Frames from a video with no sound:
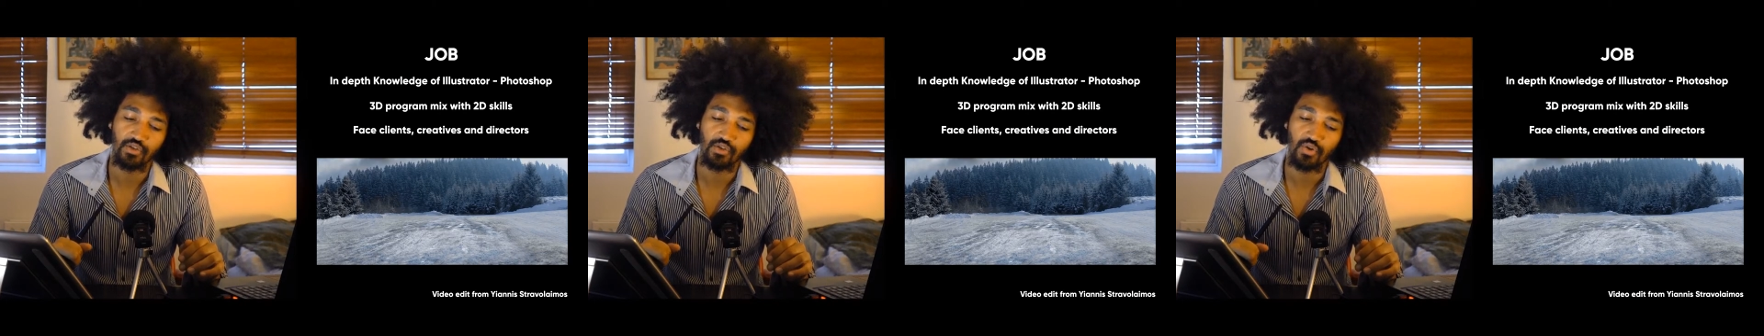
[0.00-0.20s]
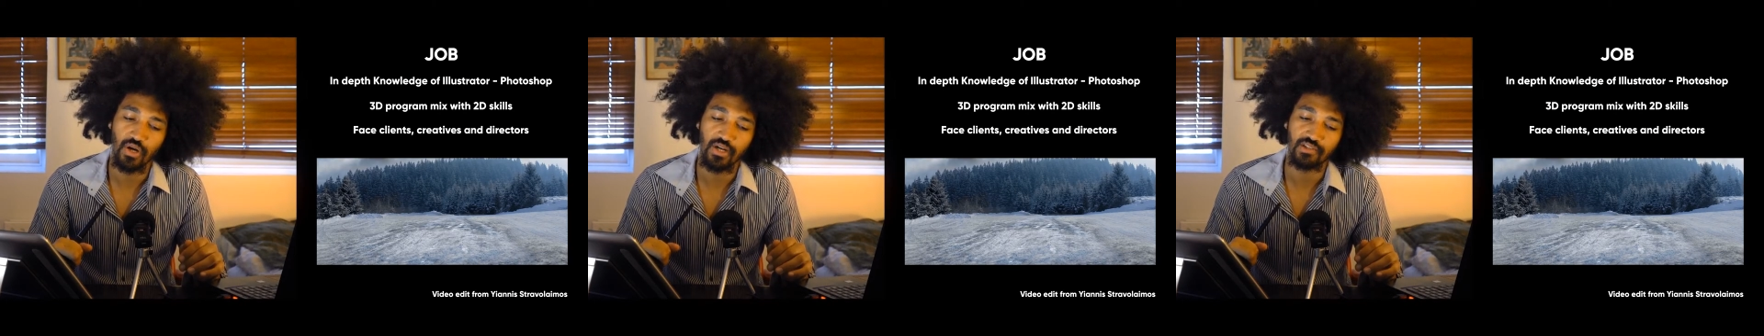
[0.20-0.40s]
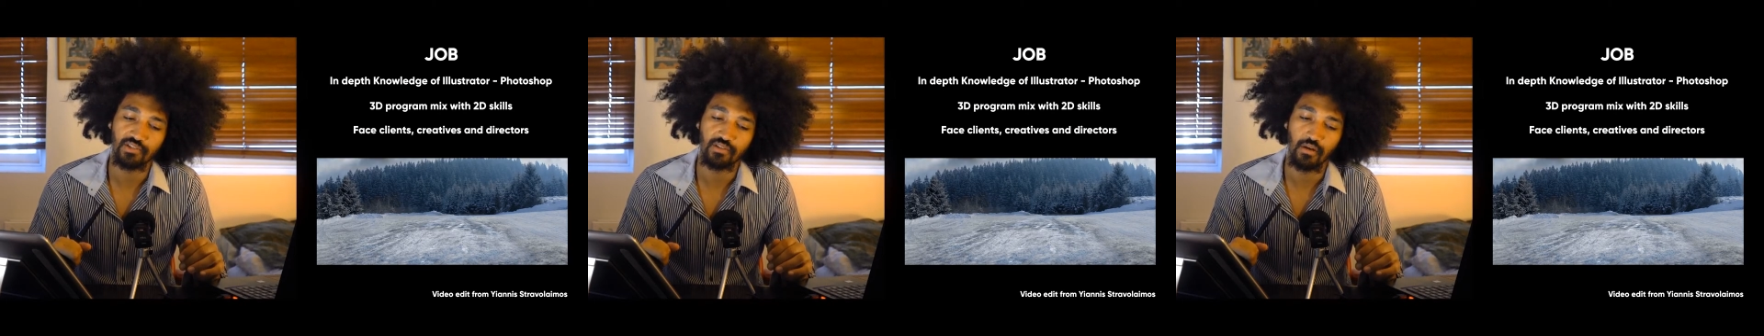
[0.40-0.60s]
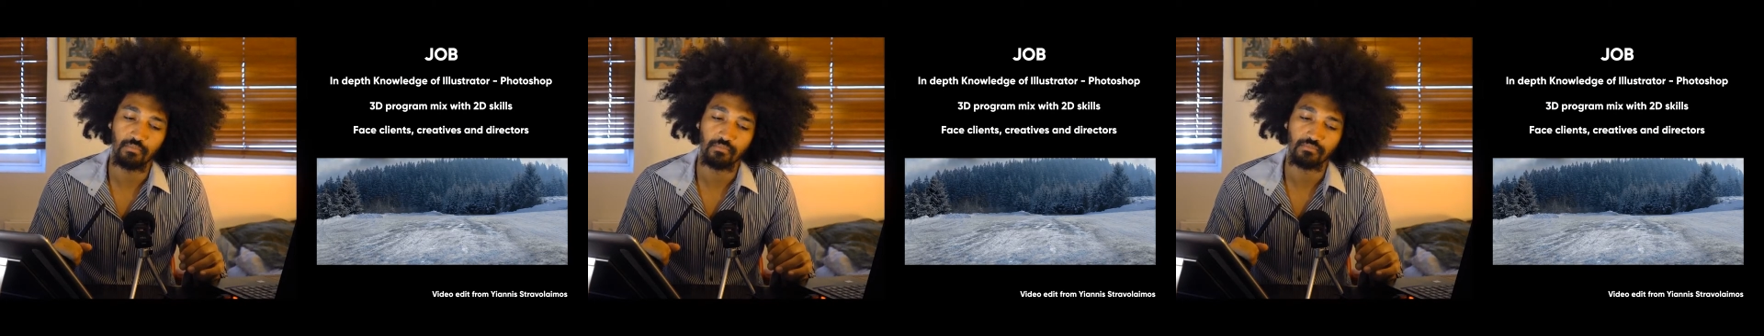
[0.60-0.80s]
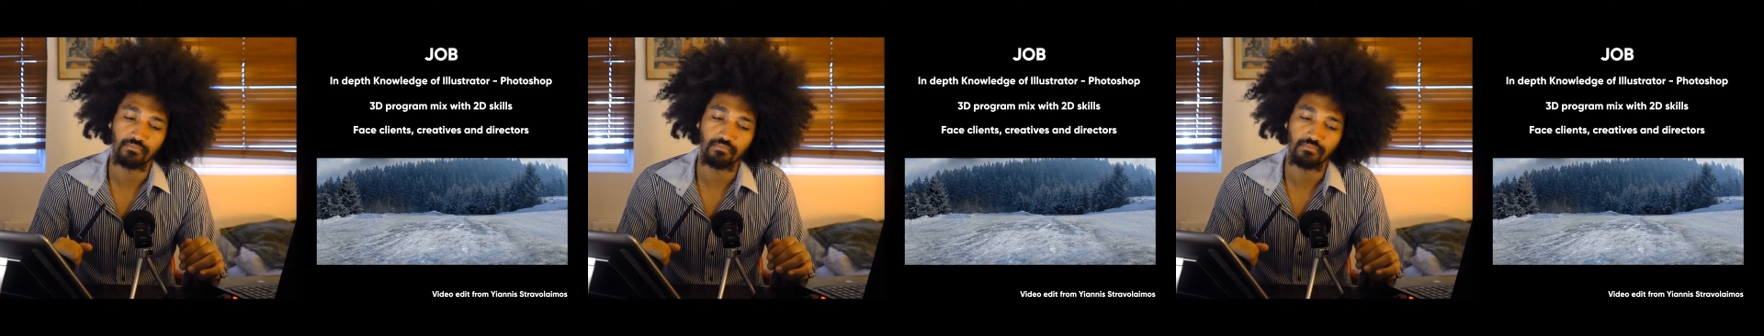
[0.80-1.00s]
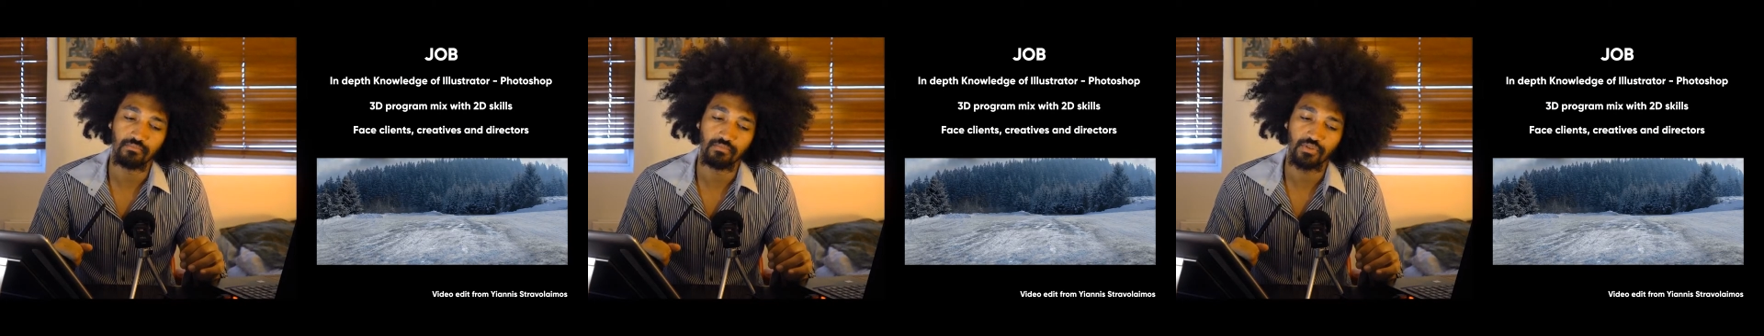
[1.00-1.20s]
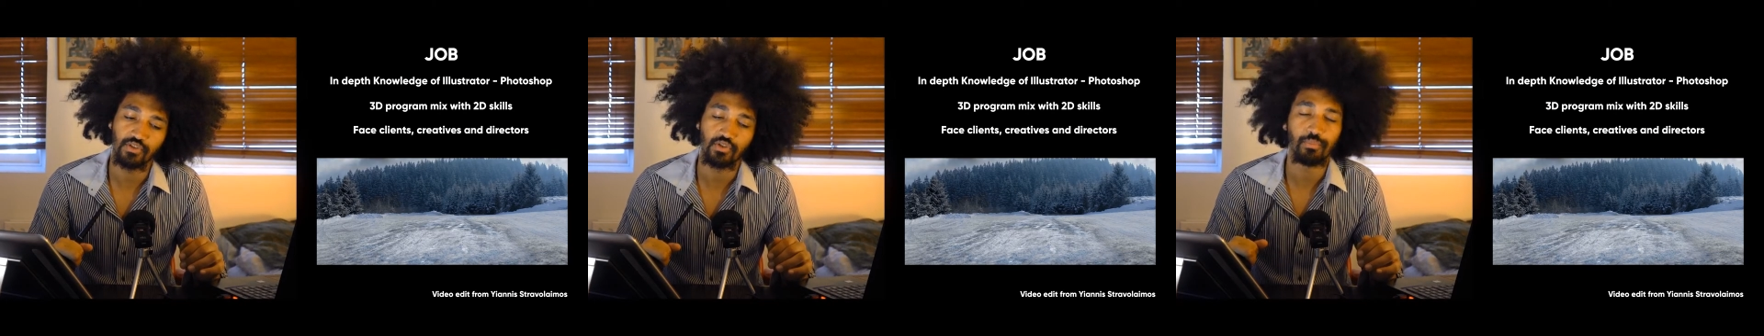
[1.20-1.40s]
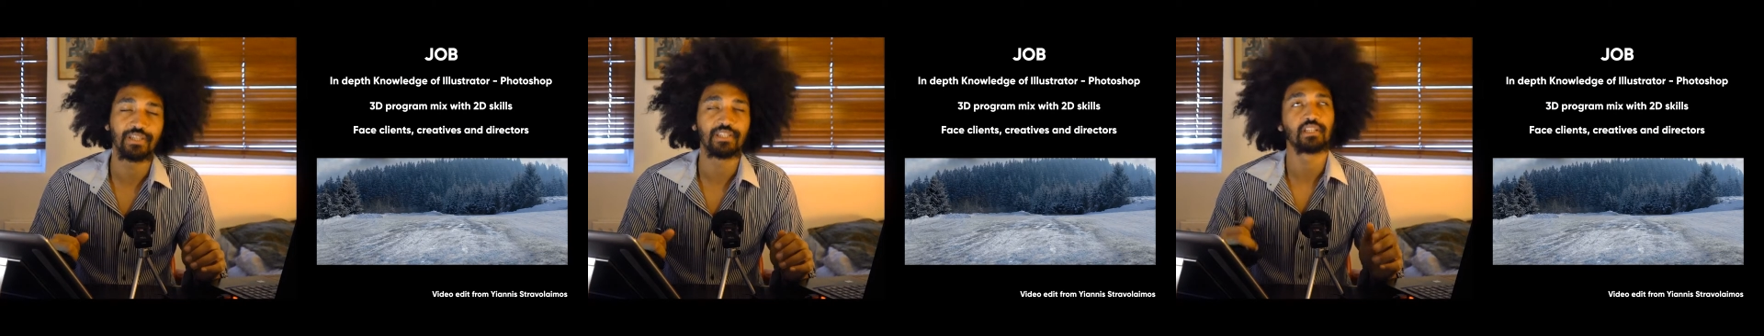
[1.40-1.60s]
try some
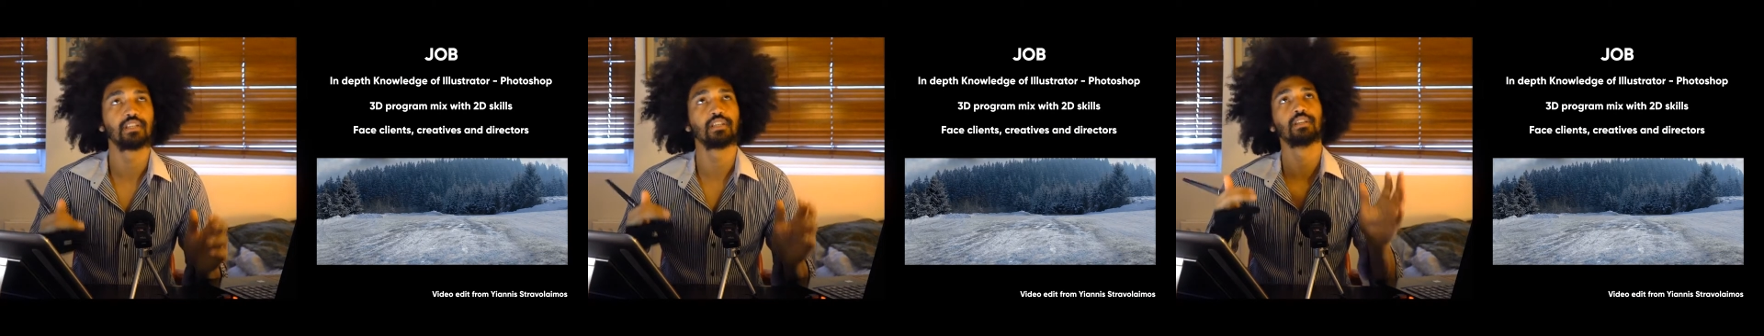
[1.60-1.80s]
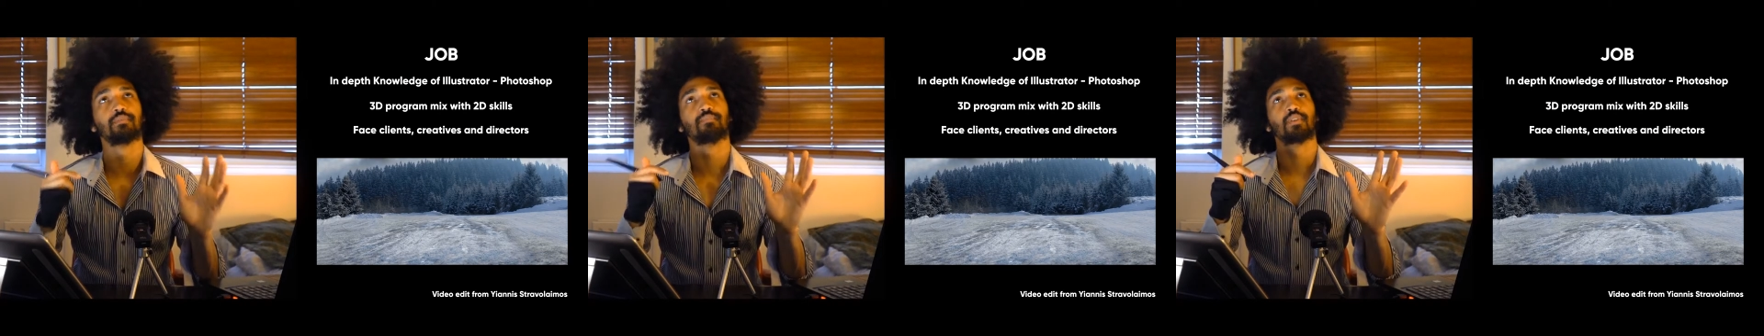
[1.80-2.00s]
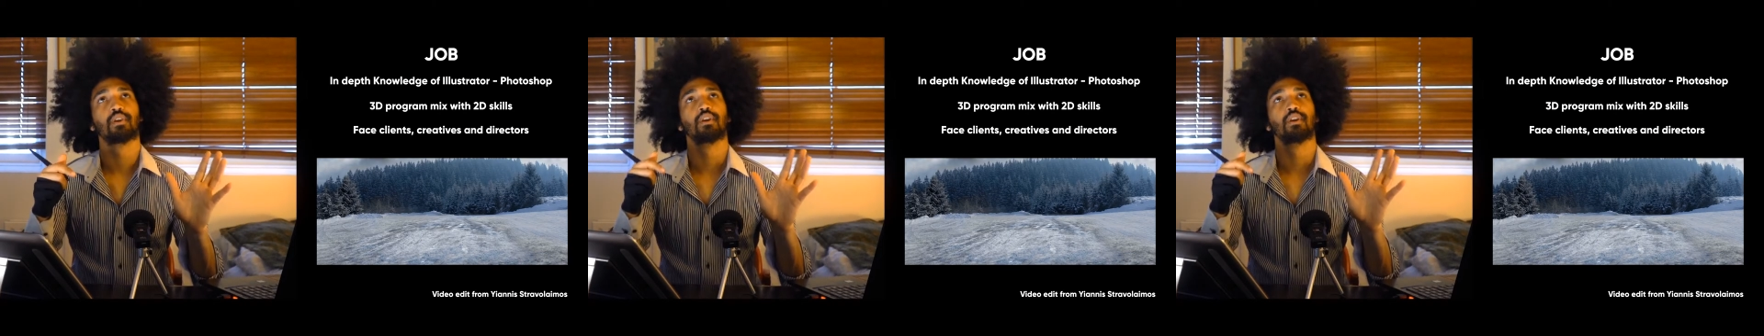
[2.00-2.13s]
so basically